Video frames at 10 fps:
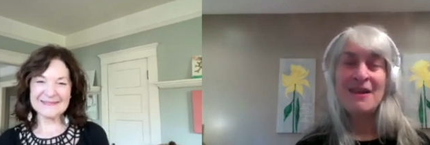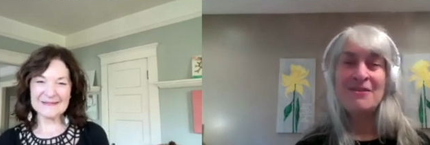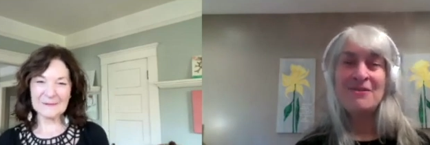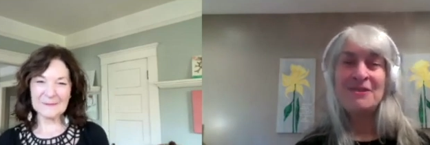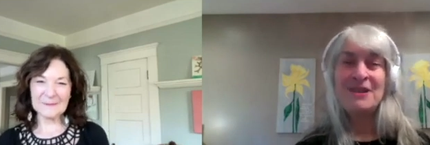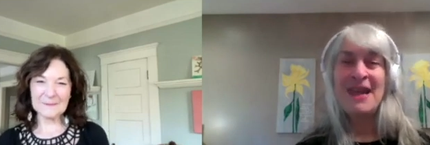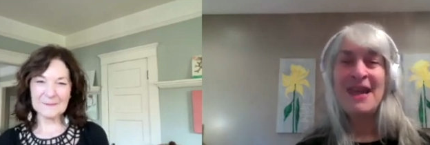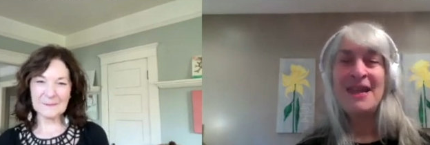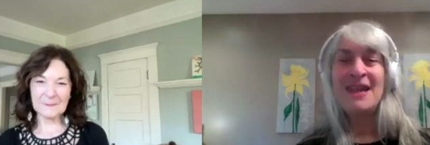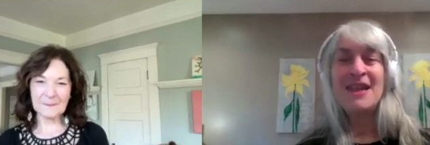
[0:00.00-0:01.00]
Speaker 1: other
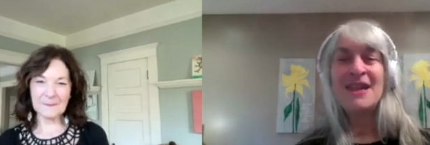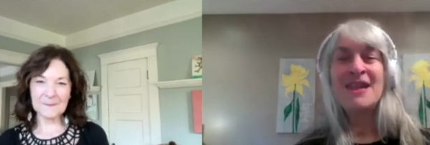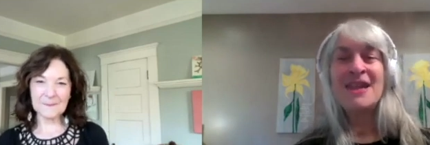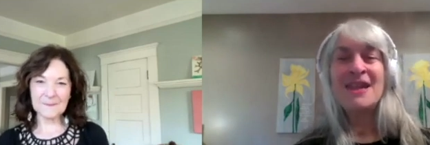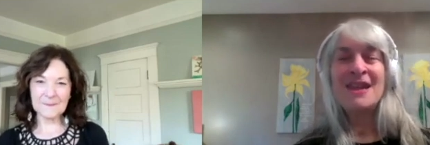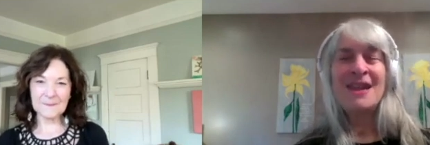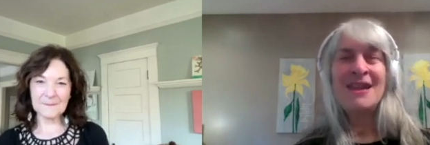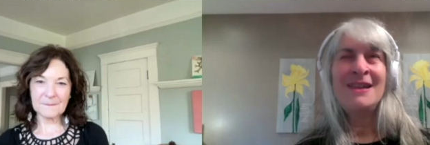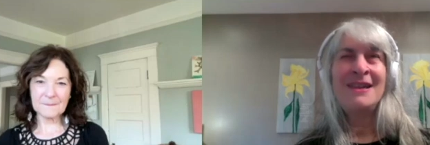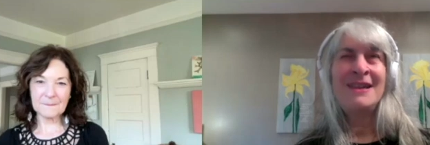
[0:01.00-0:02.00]
day,
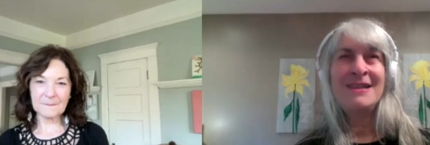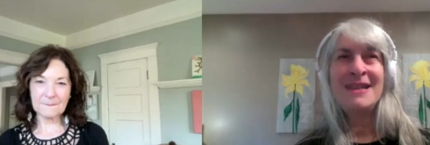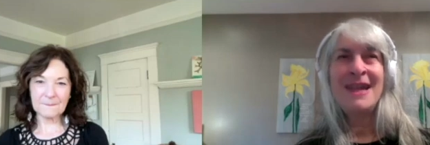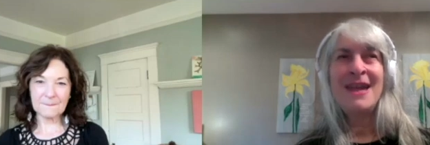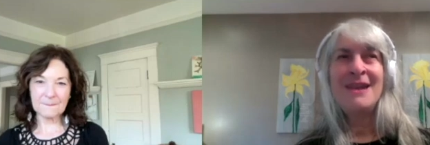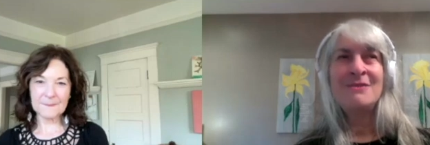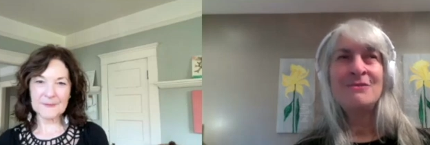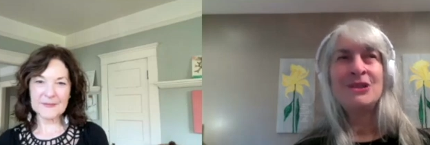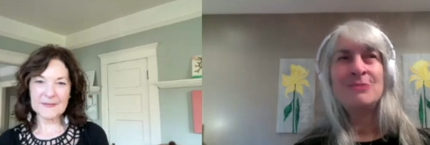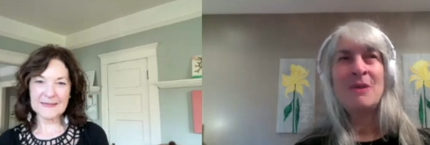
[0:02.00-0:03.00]
and I didn't get a
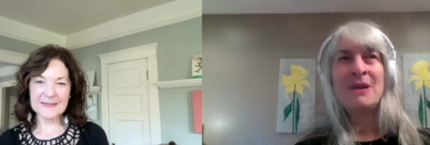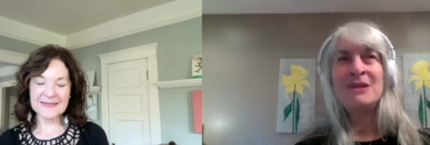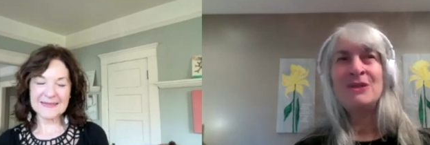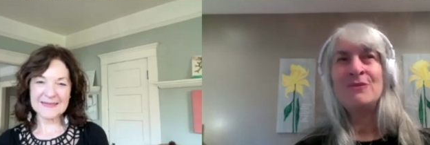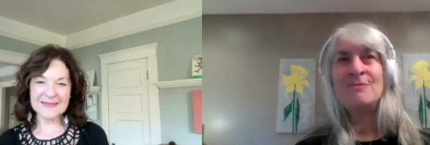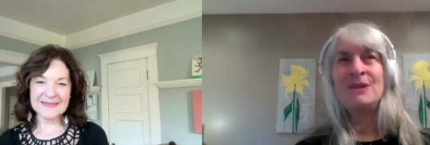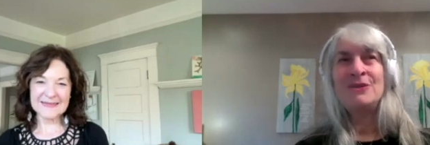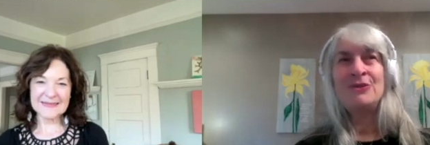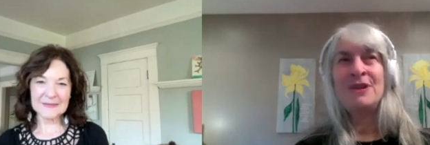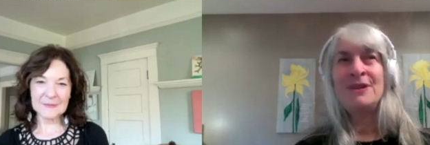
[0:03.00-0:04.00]
response from the
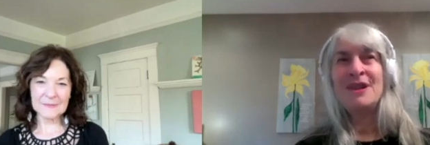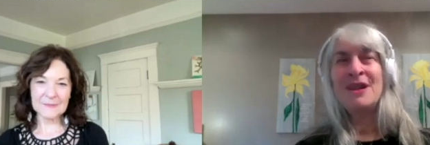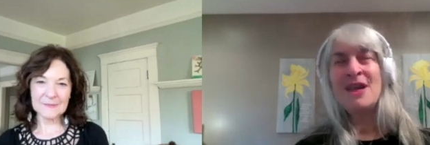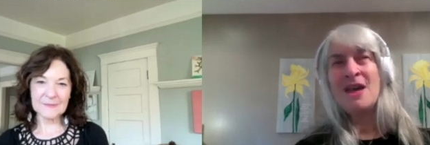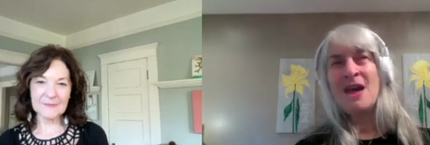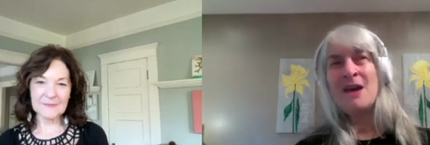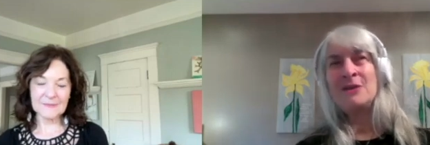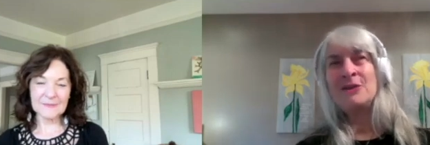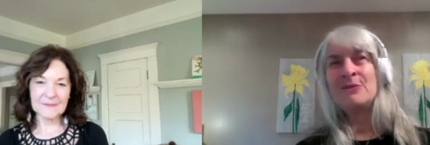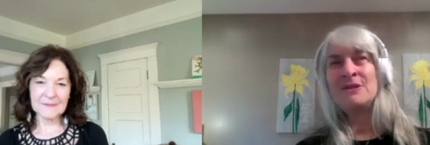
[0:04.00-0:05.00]
tree, I
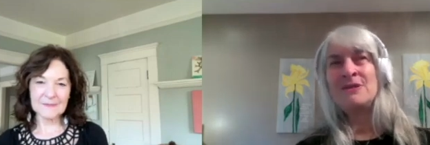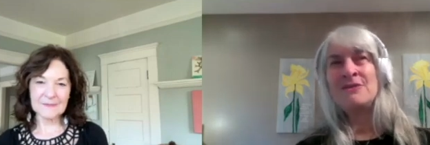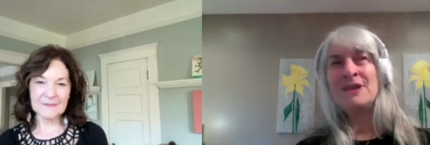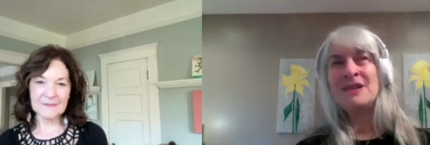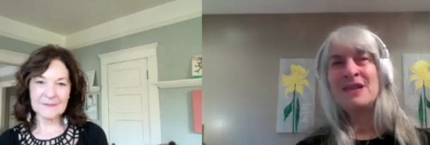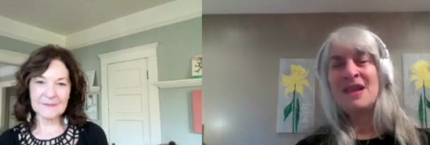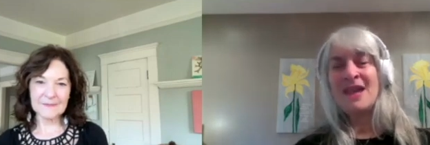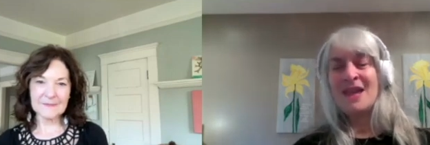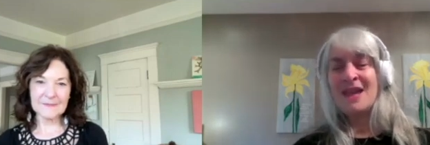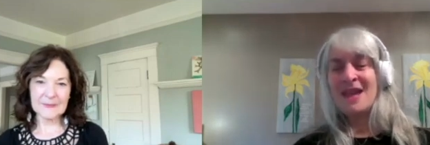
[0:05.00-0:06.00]
was wondering
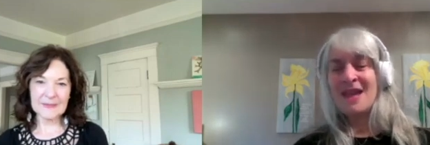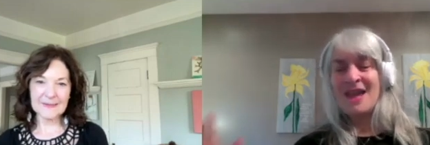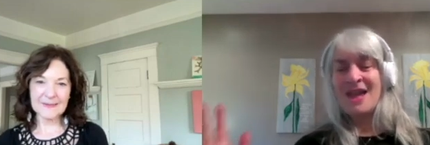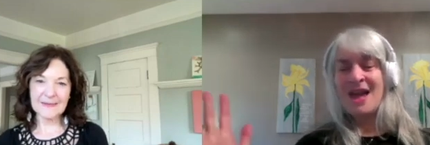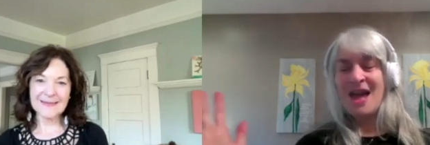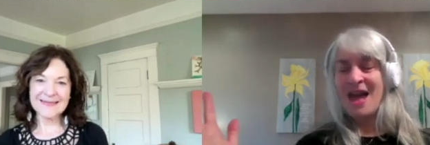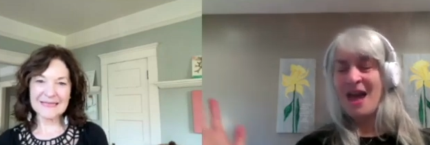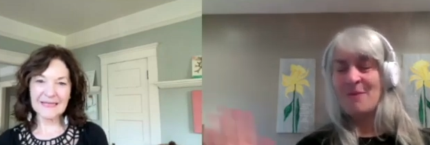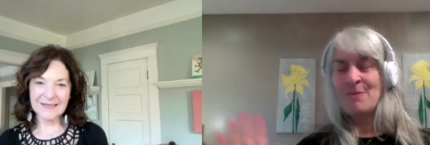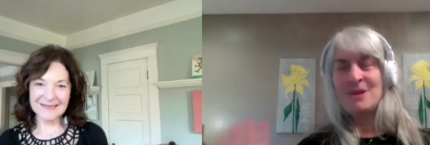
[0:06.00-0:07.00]

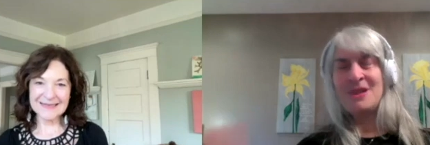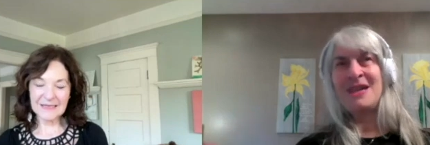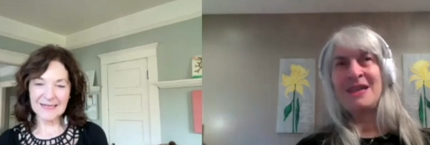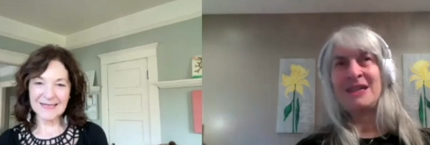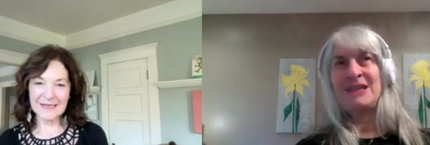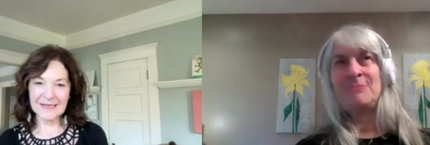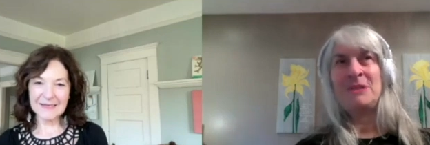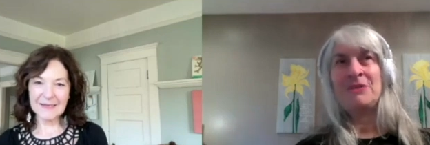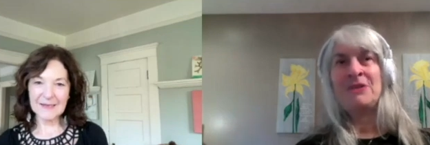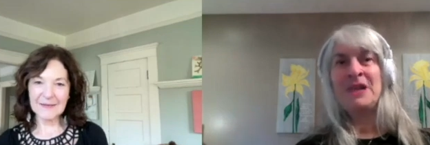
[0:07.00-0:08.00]
what they
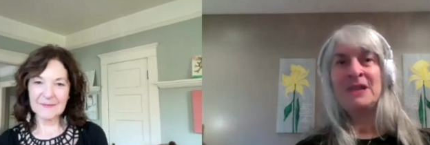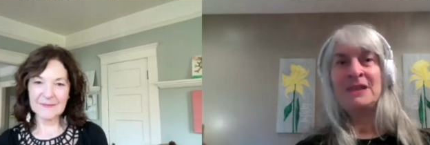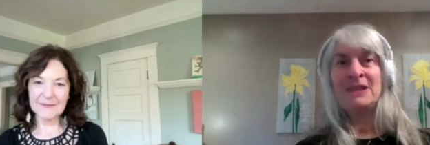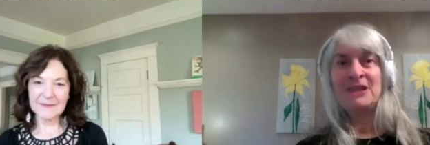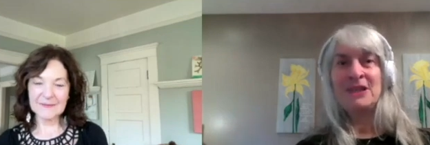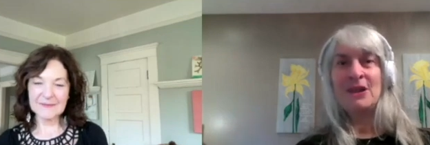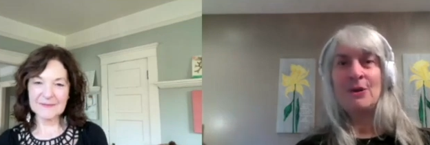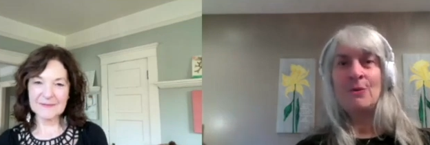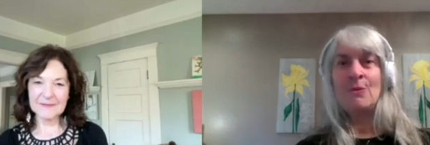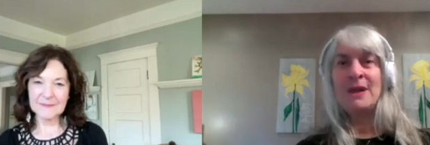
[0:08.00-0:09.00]
experience
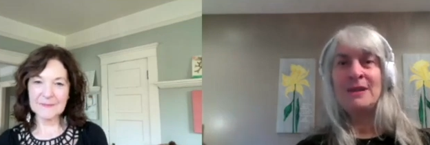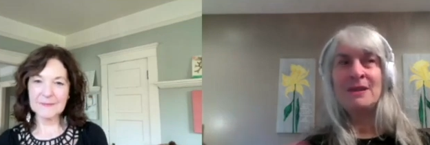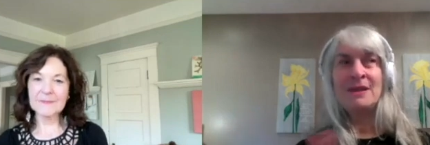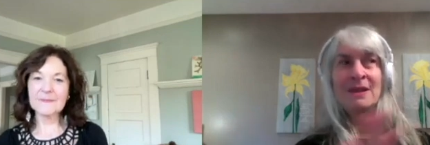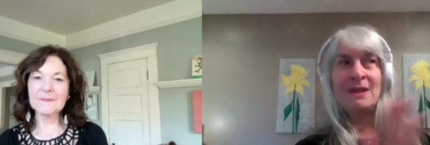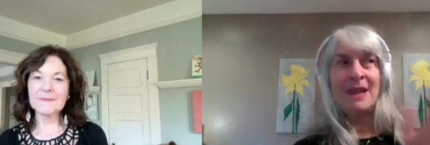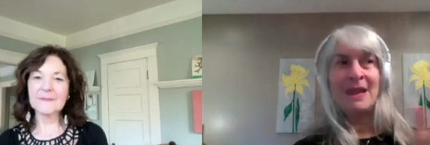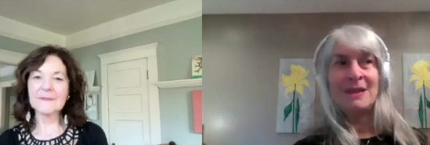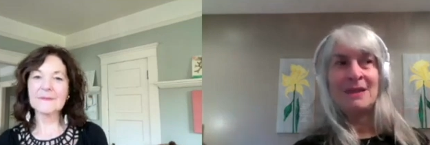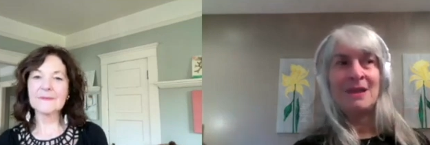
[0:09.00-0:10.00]
when,
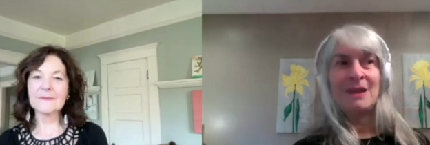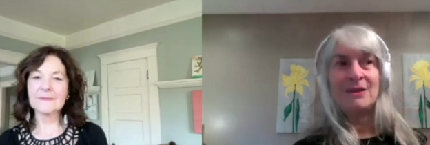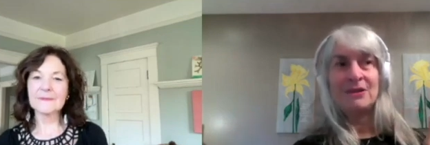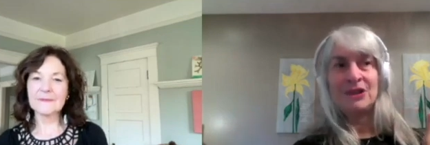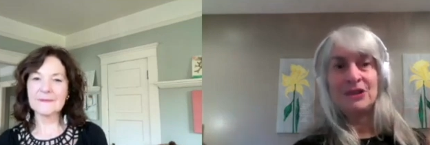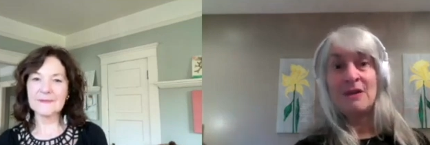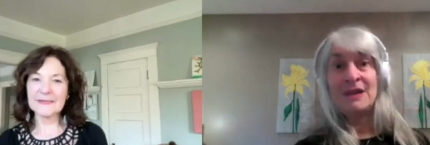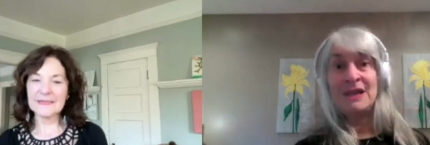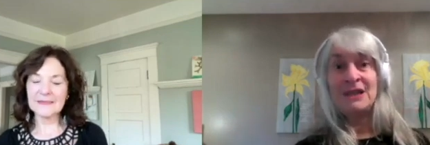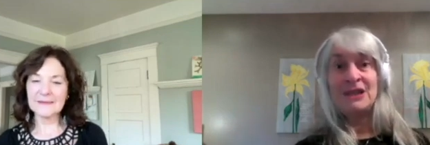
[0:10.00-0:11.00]
like, they're
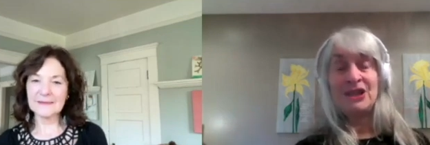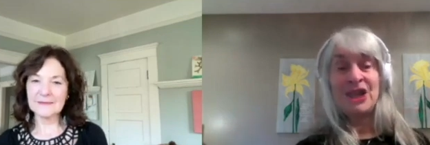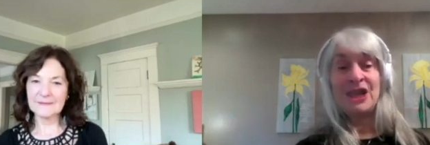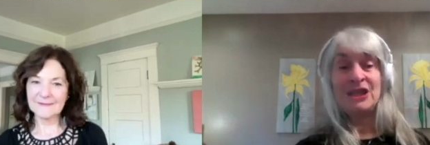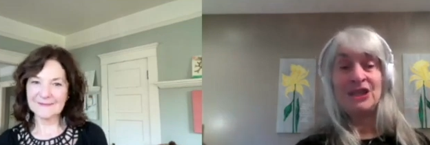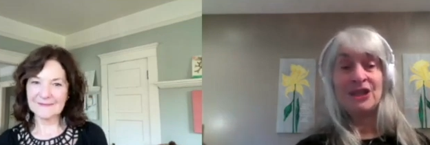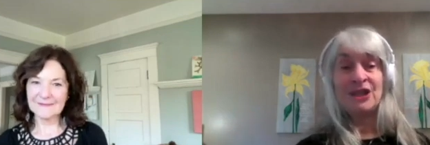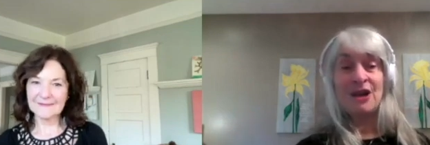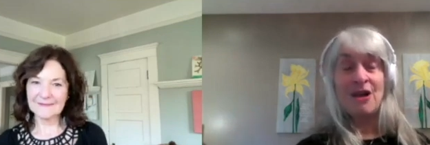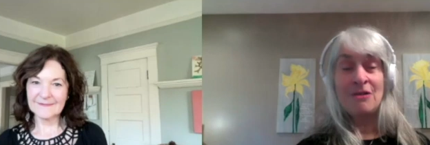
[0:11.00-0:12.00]
starting to change
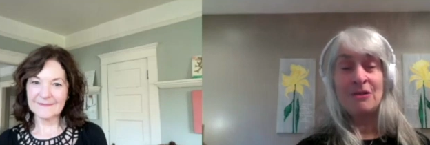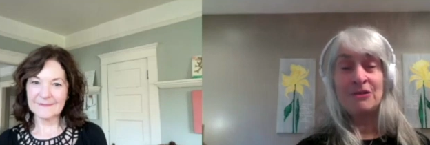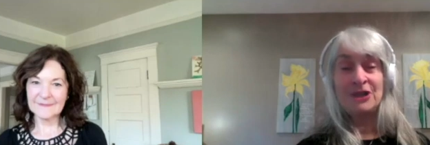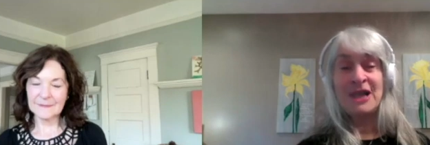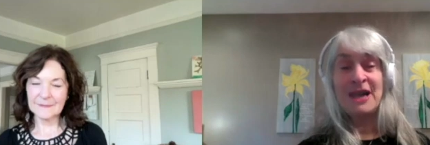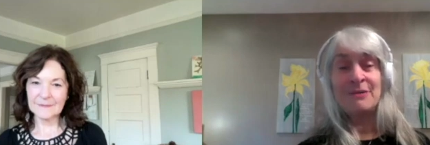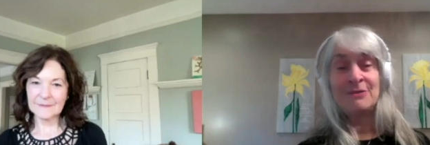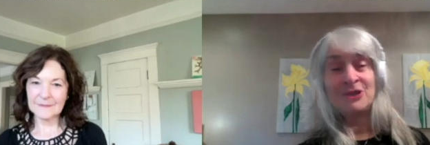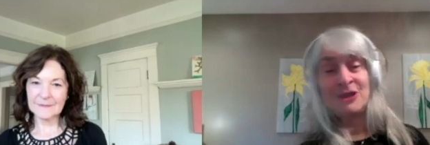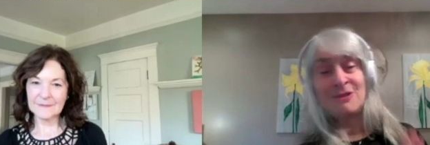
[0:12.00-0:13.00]
colors now.
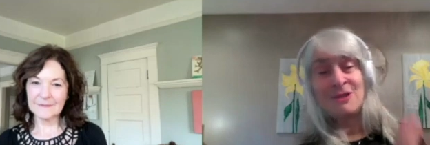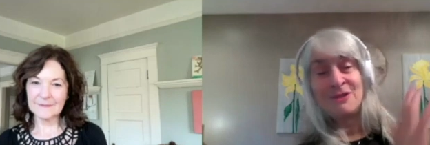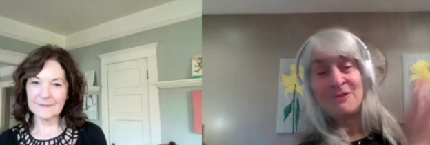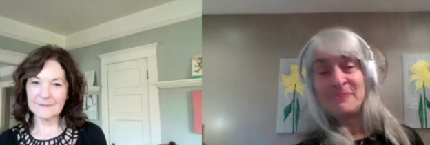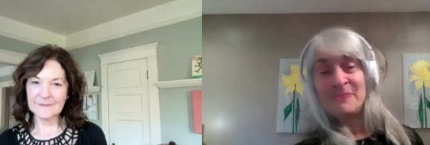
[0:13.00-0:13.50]
So they're